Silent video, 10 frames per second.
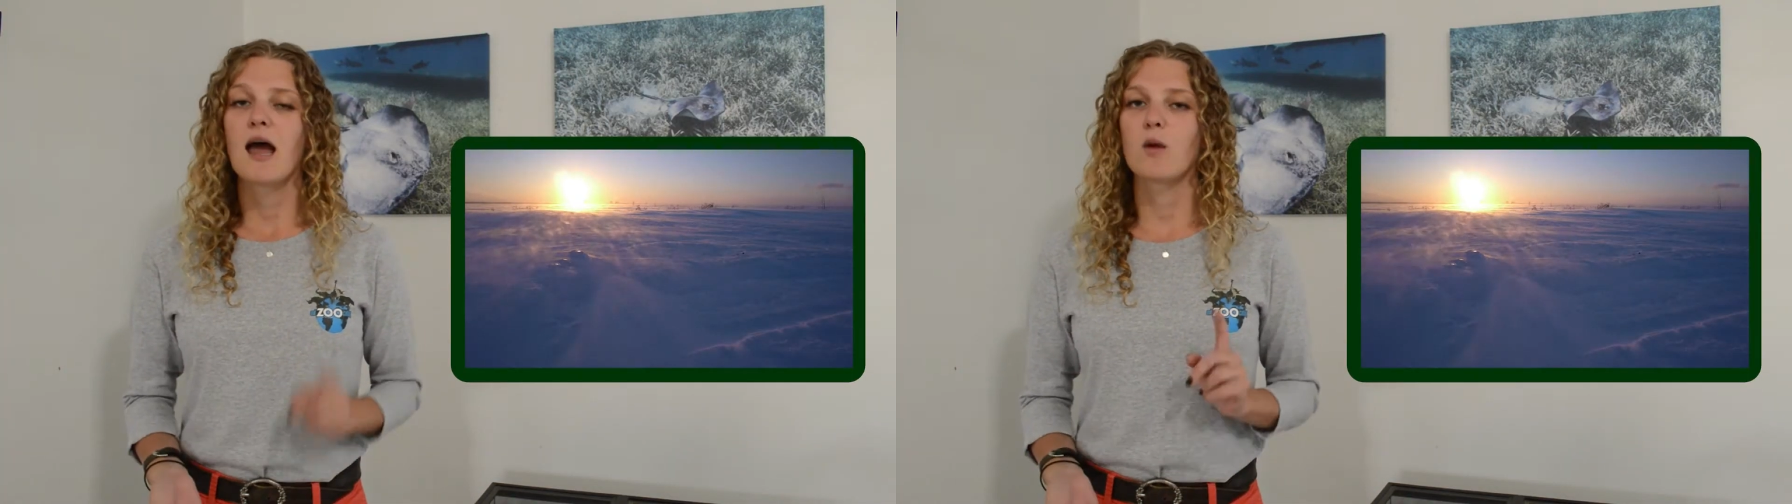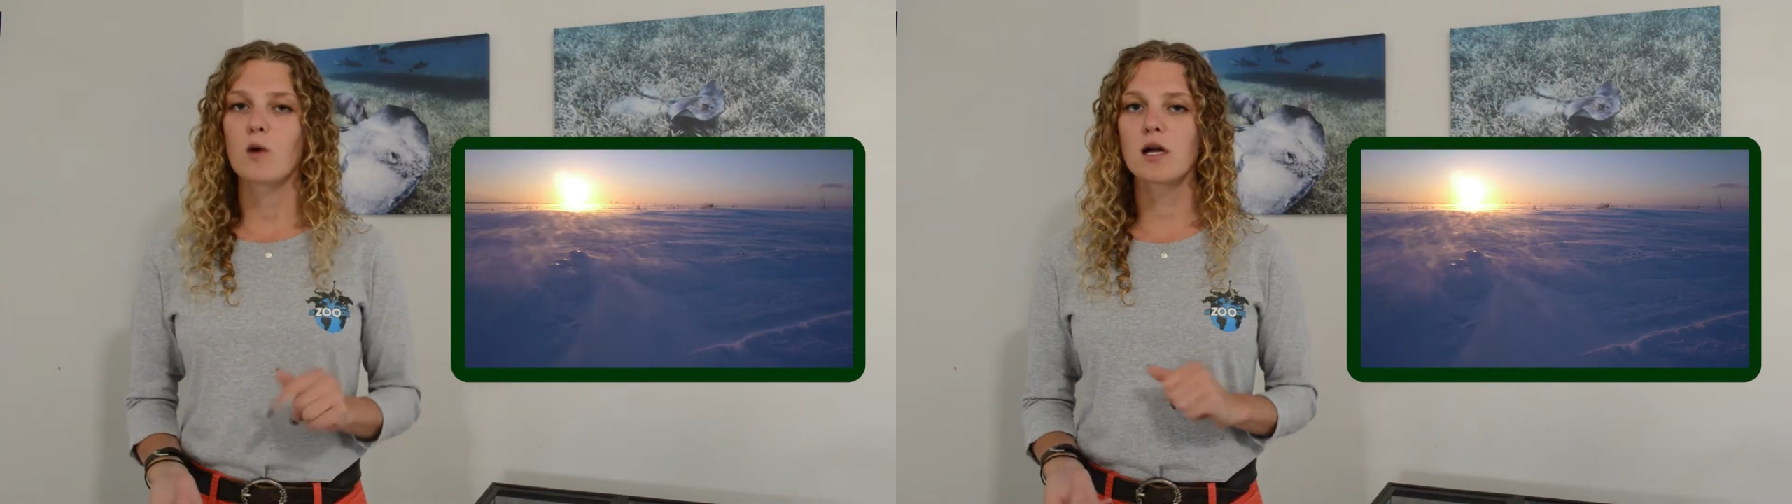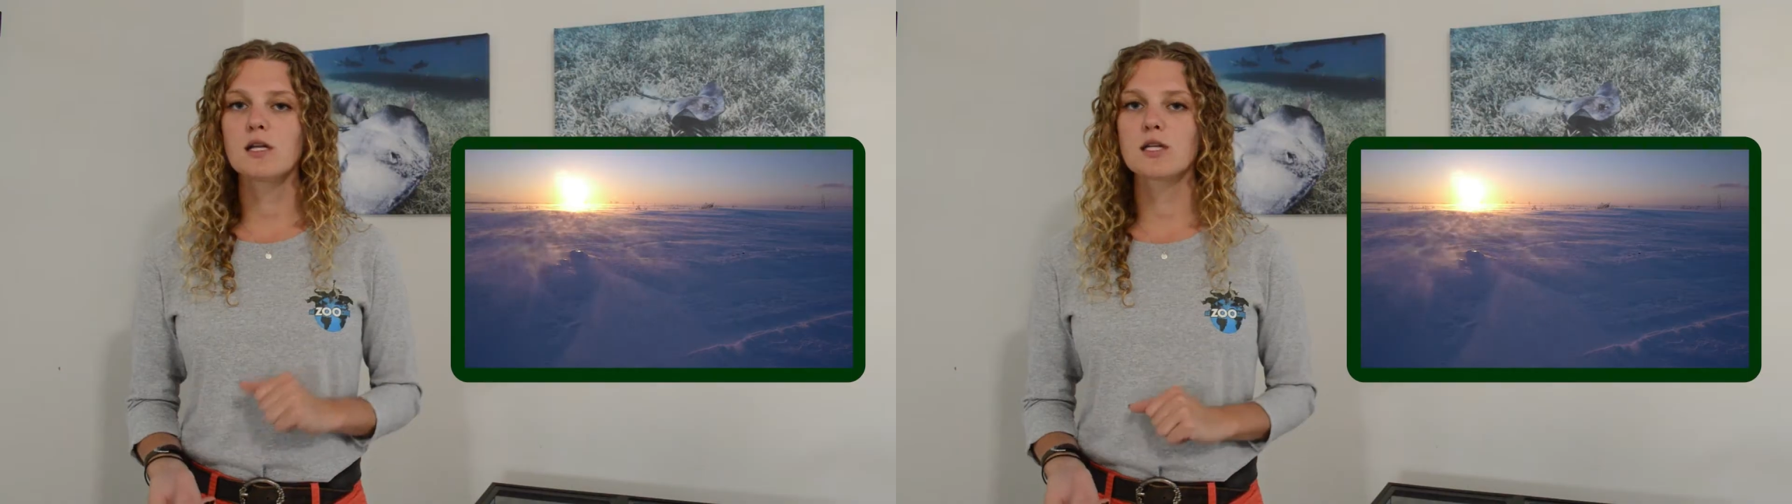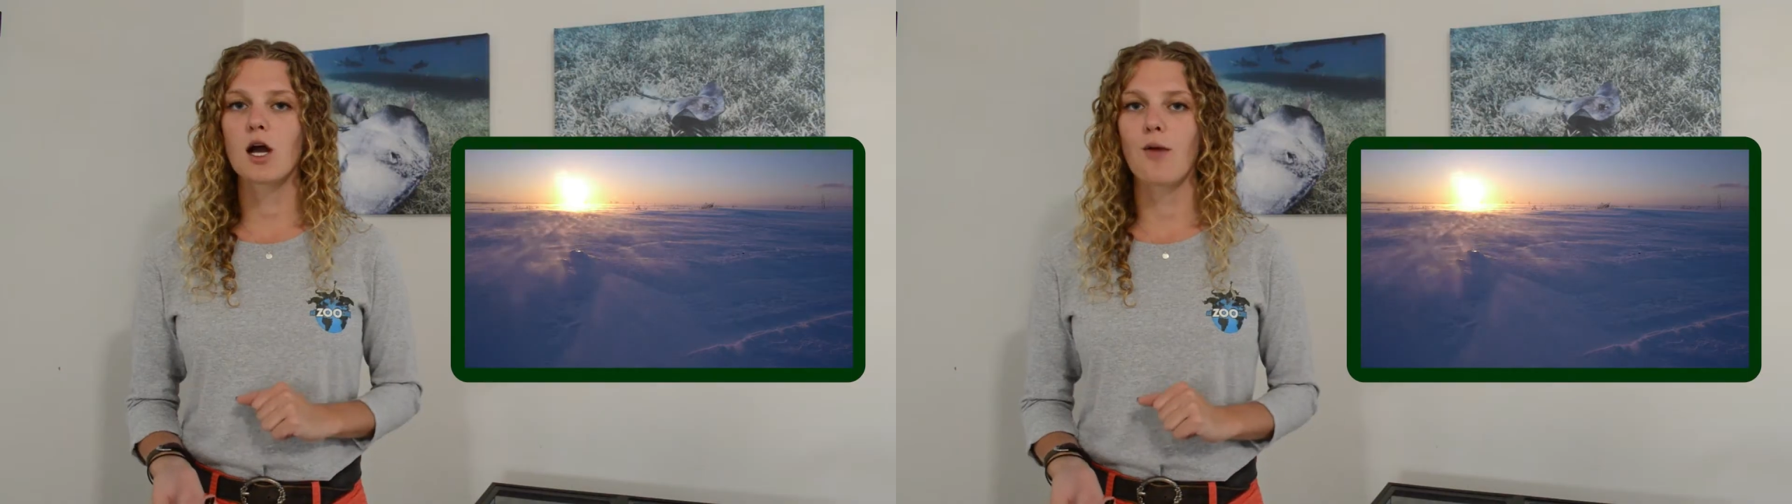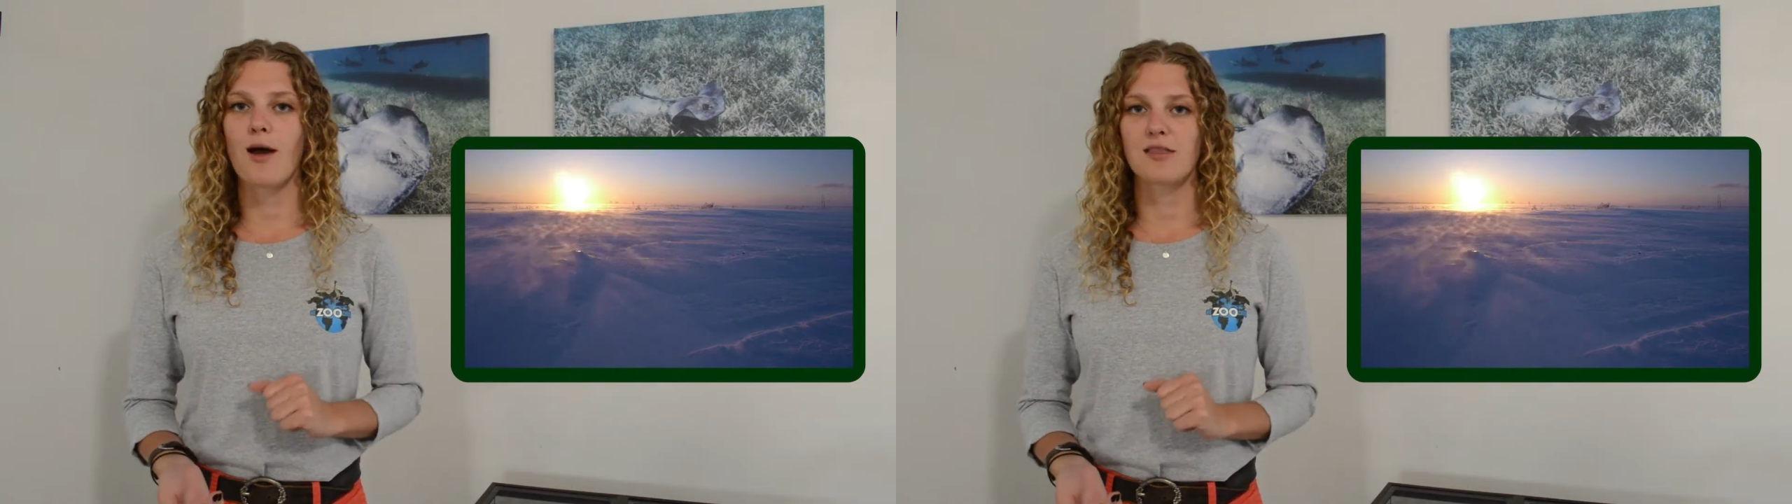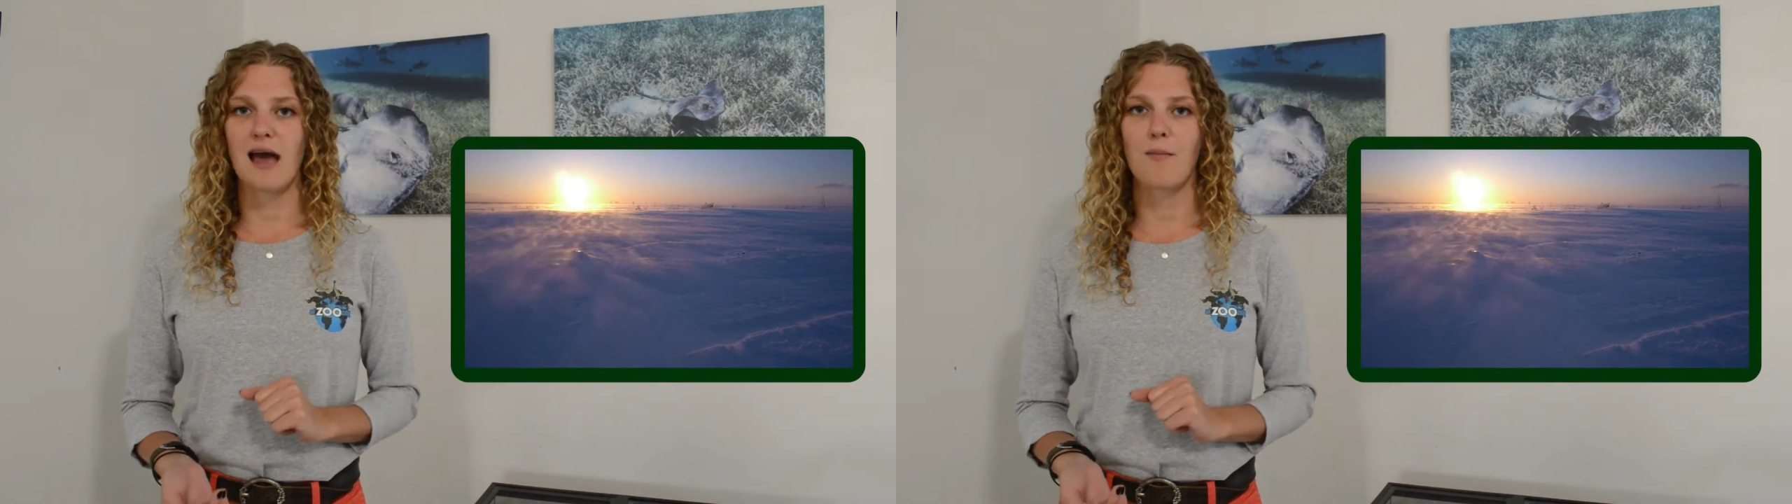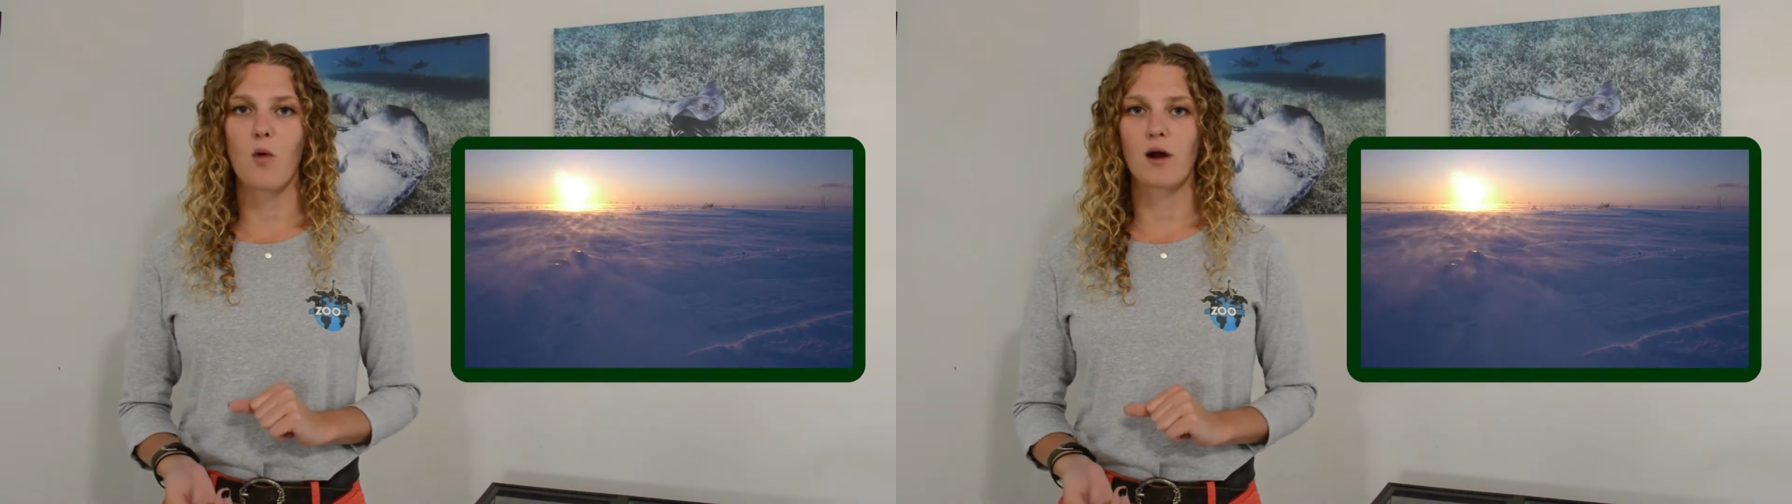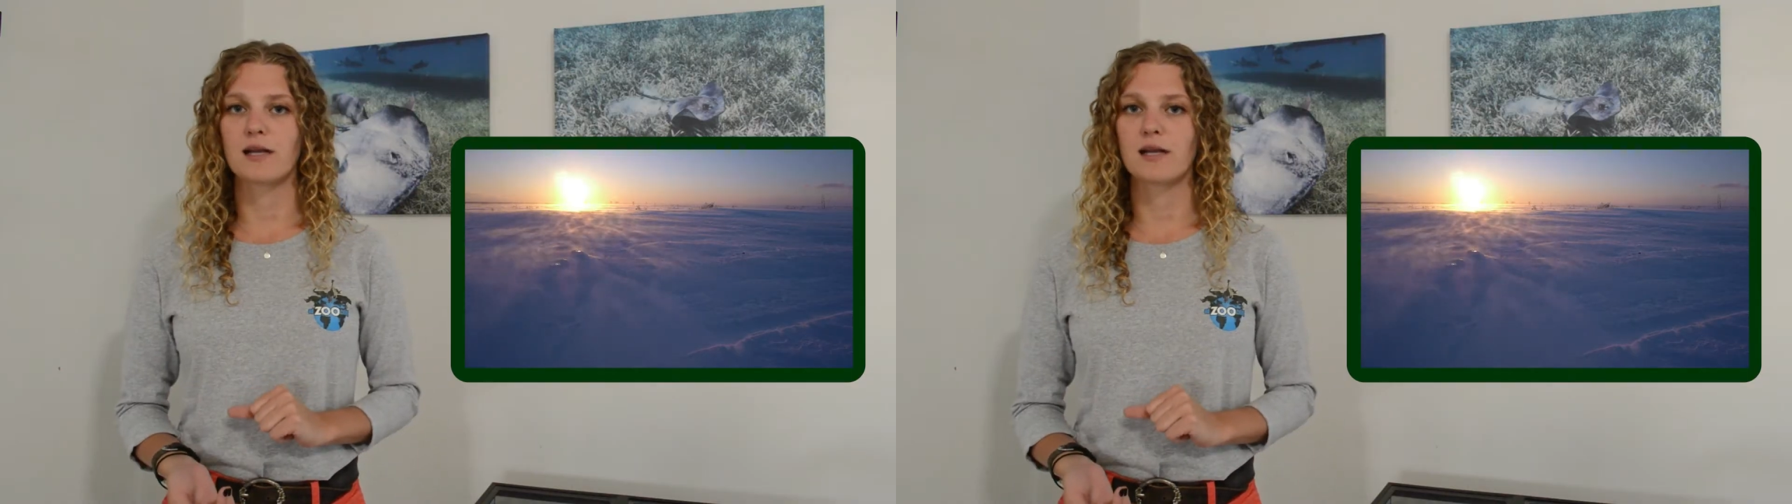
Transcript: And we're going to talk about that more